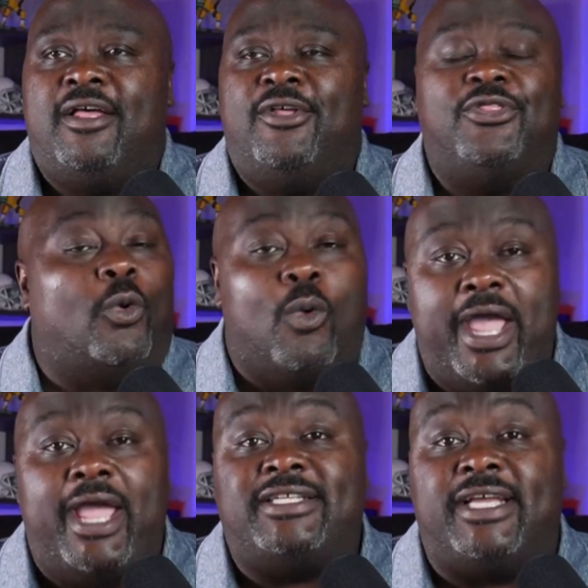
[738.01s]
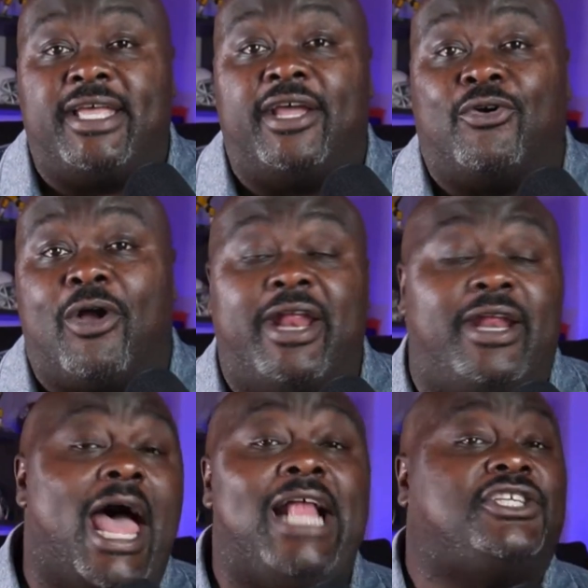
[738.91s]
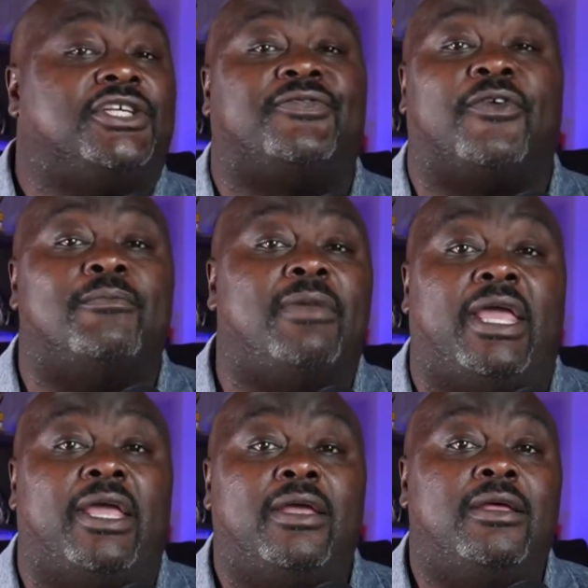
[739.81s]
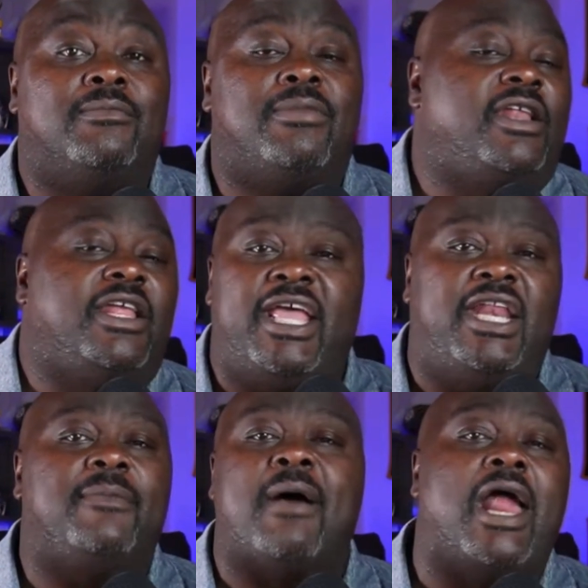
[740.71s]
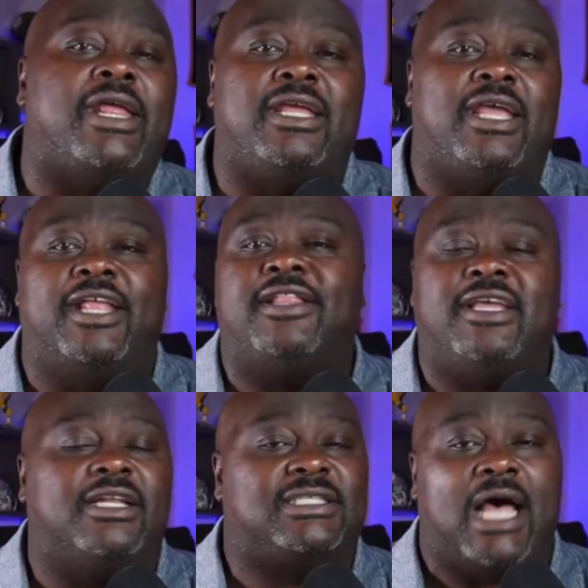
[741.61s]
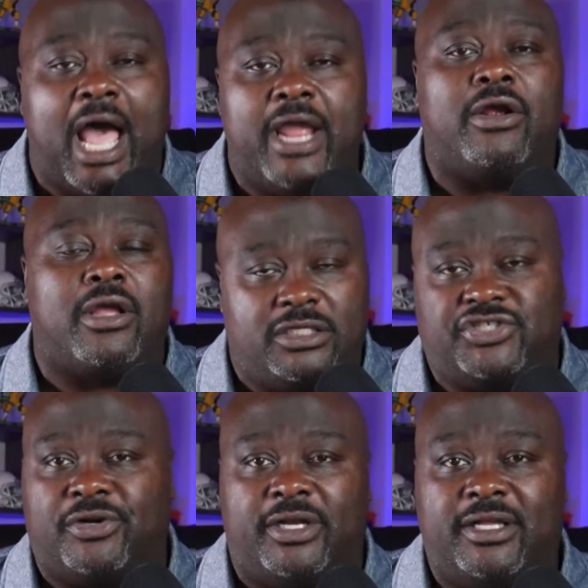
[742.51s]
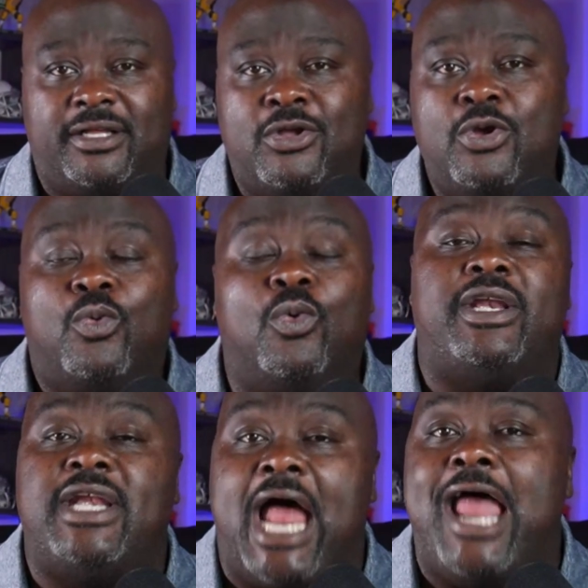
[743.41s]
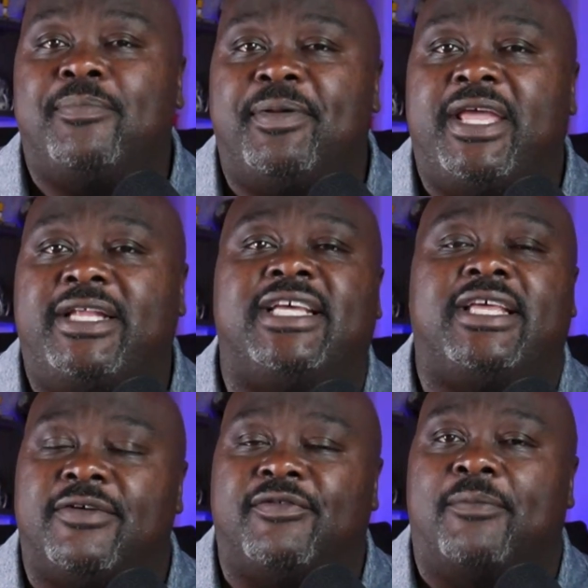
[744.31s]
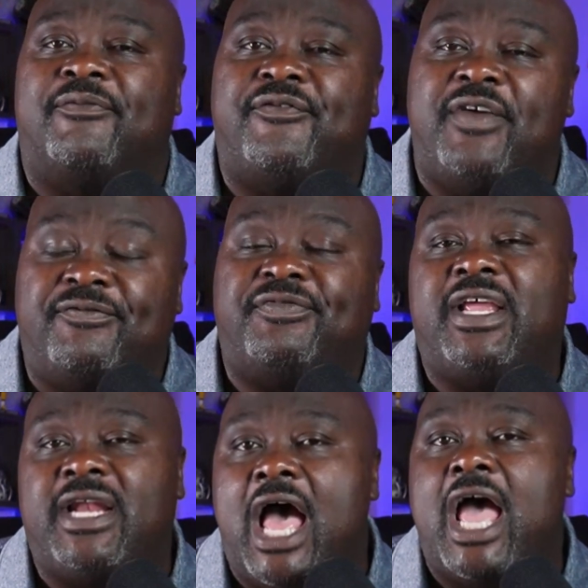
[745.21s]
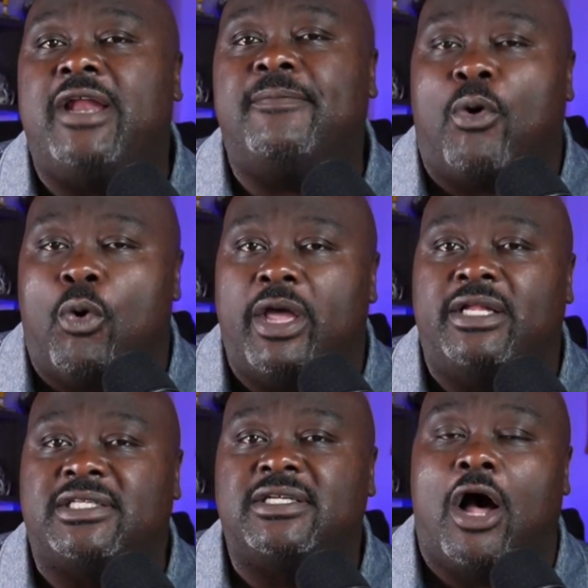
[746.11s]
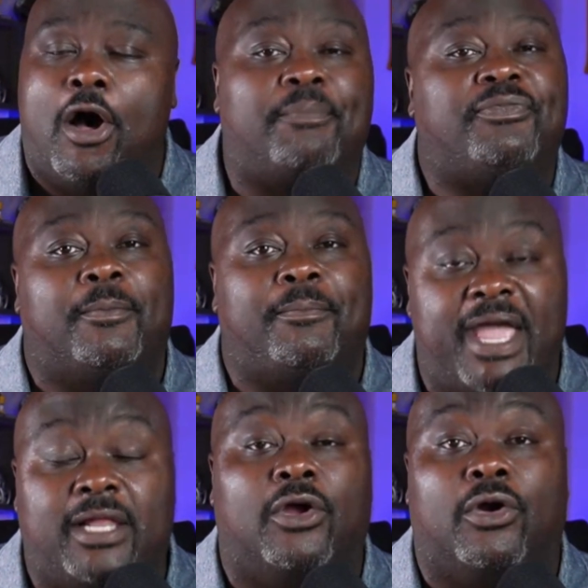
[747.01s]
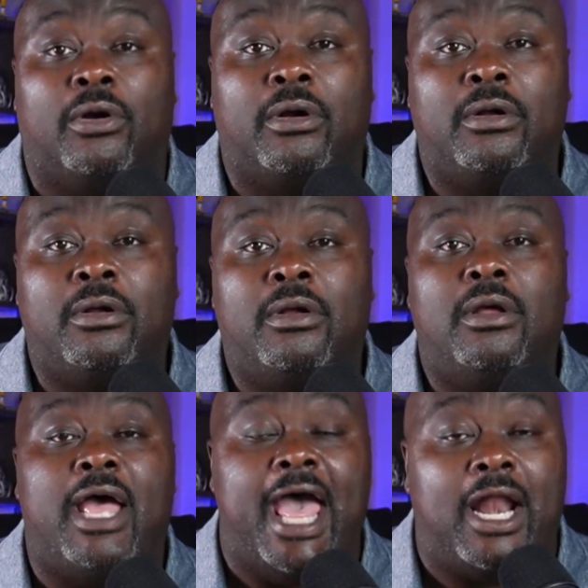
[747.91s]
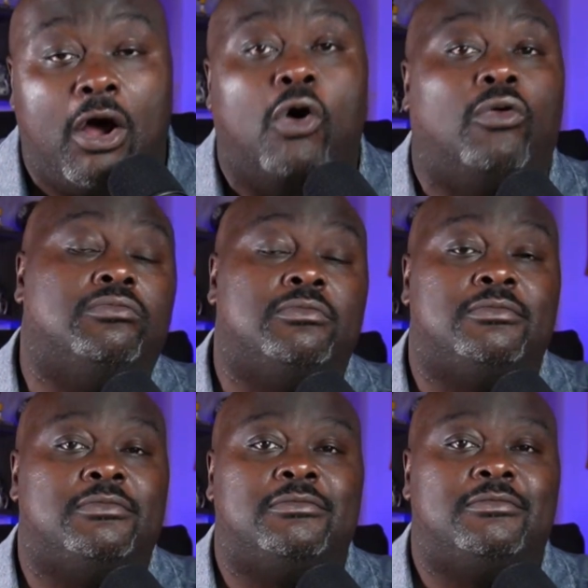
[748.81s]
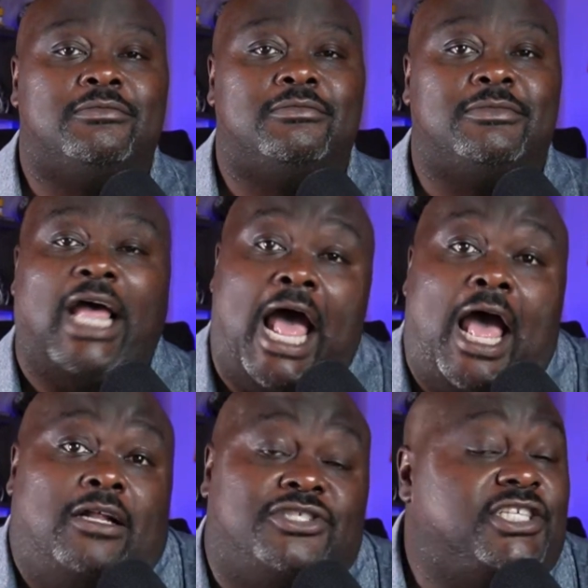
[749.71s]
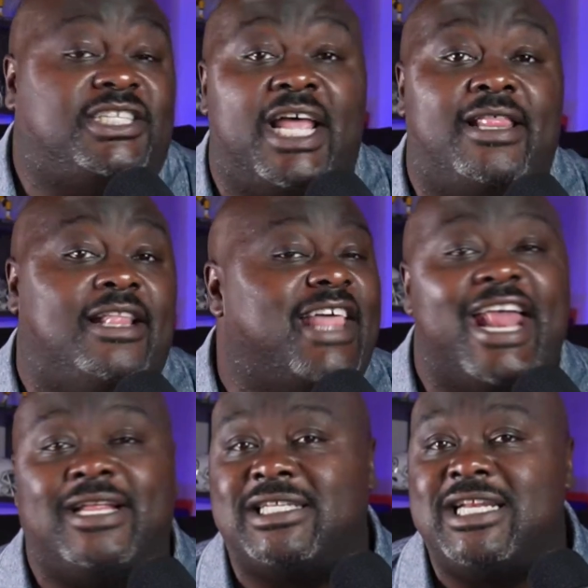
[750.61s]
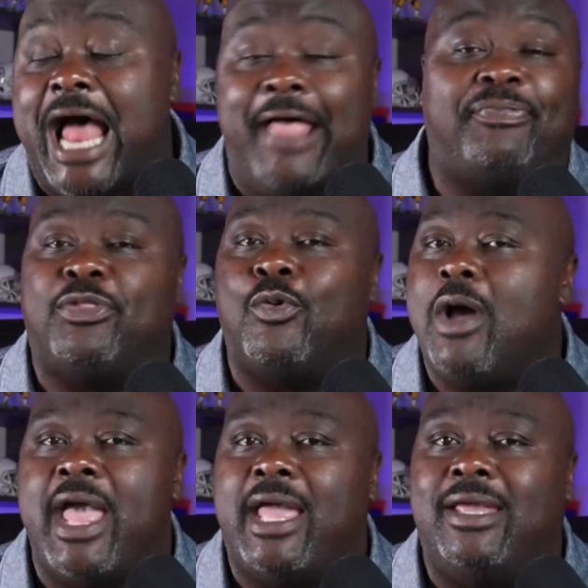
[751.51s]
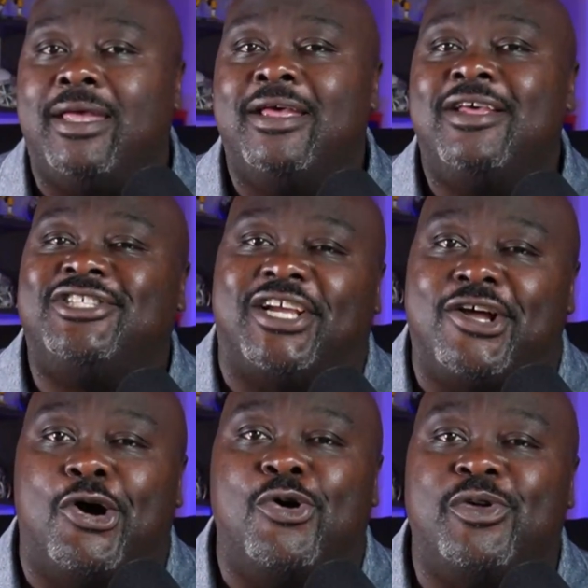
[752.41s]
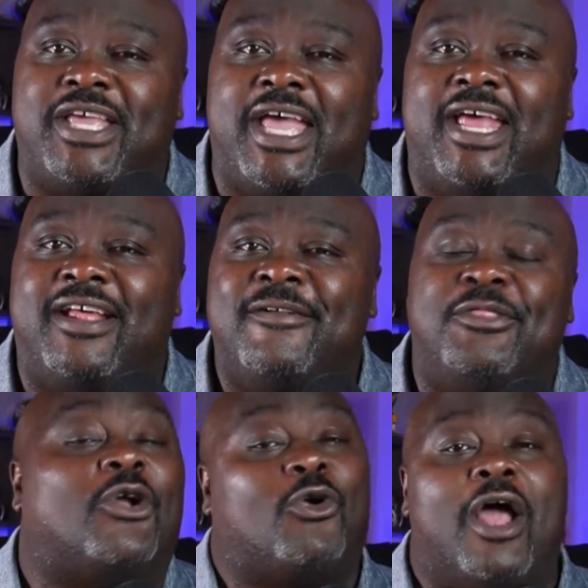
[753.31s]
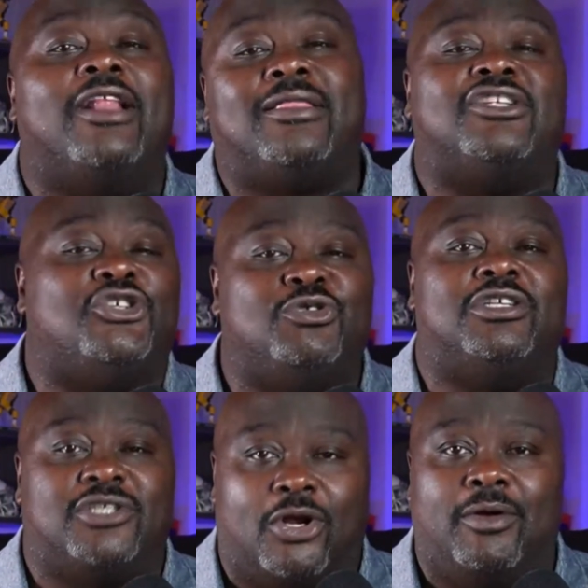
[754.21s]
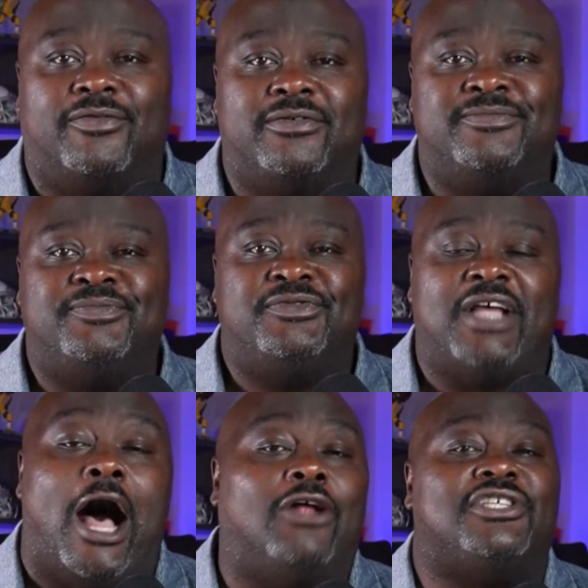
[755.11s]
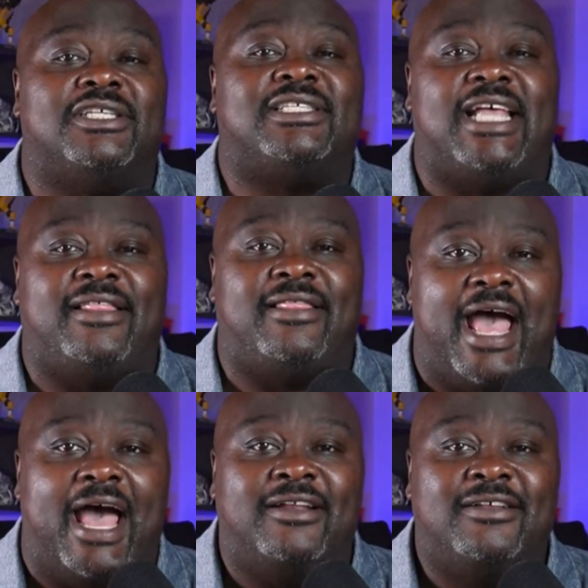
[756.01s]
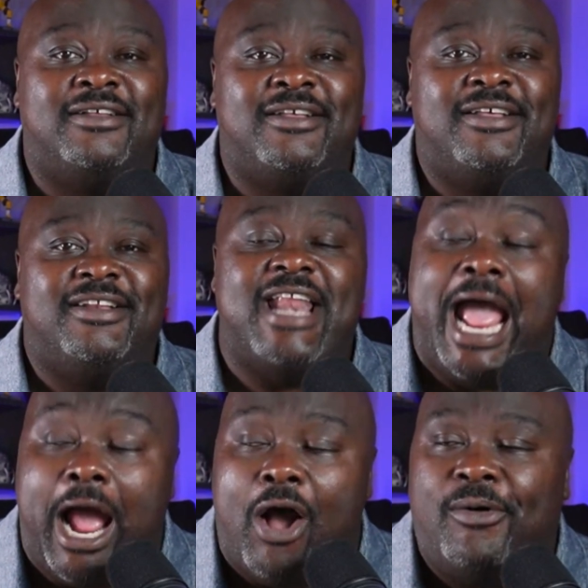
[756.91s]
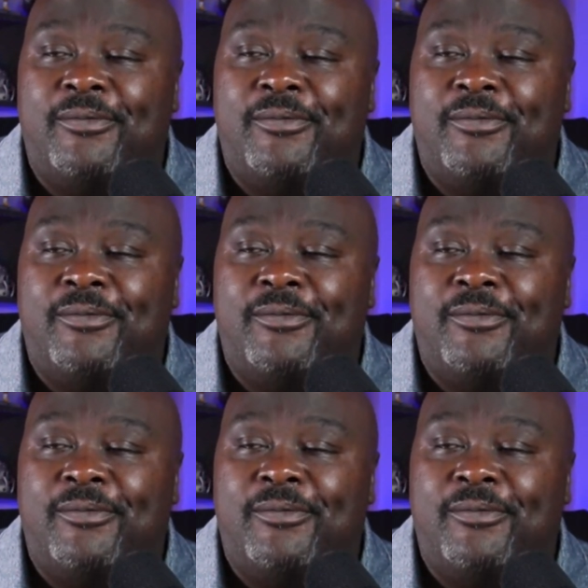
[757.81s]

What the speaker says: The way to get credit, not just from me, but anybody in the entire country, would not be to give up 59 points up to Baylor at home. I'll just say that. That is not the way to go get the credit that you deserve. I'll just say that. Now,